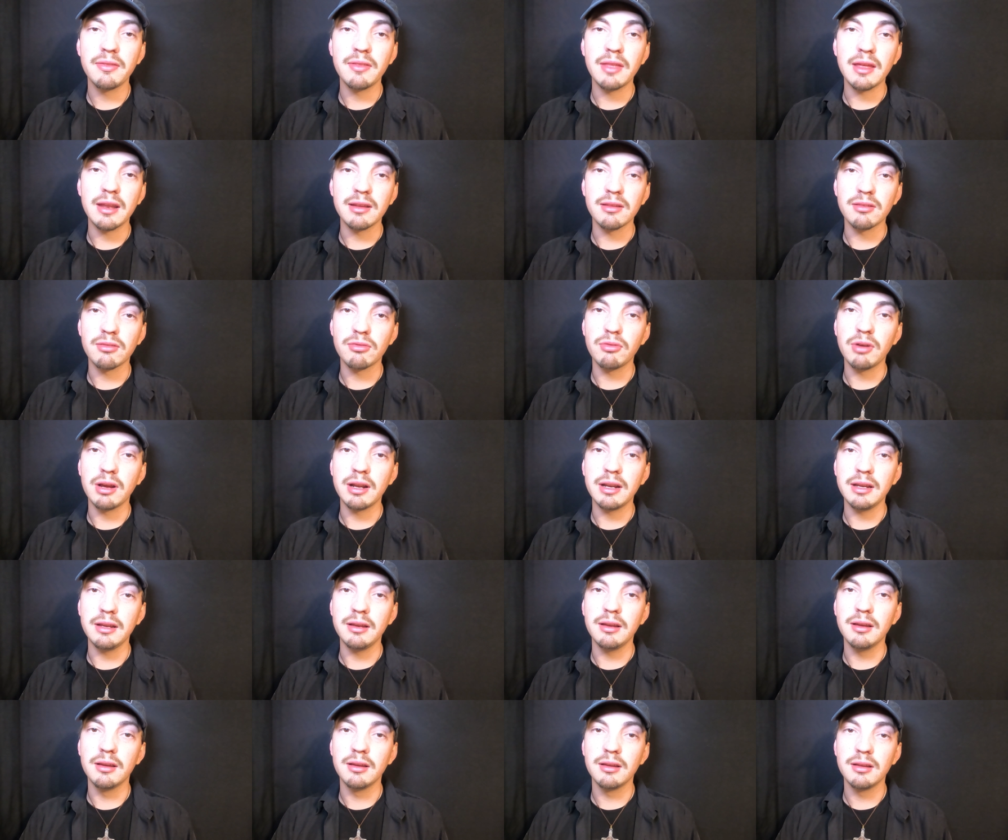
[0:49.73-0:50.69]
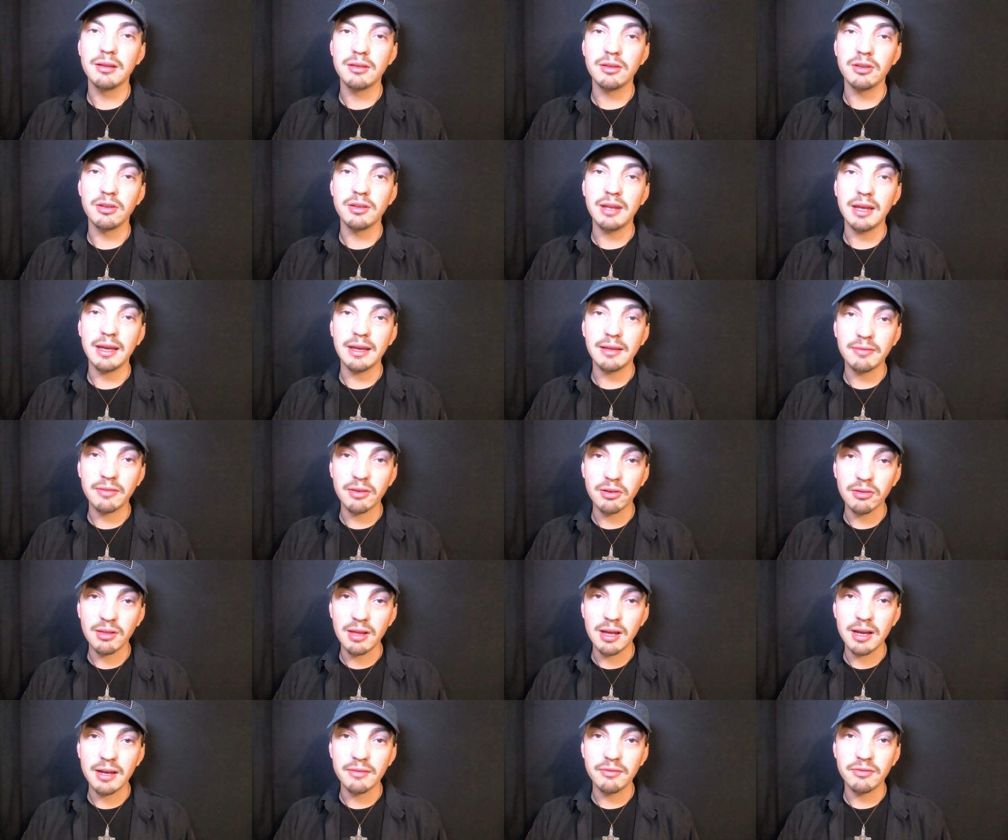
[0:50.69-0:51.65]
that is ready to take their
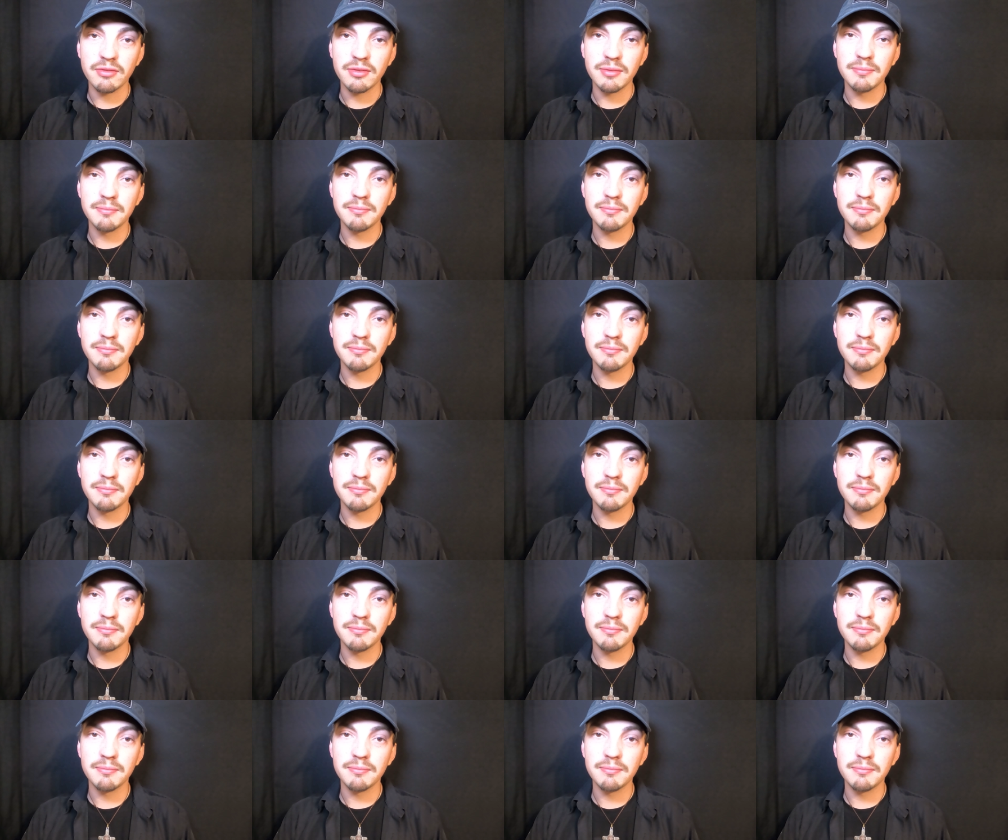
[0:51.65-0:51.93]
life.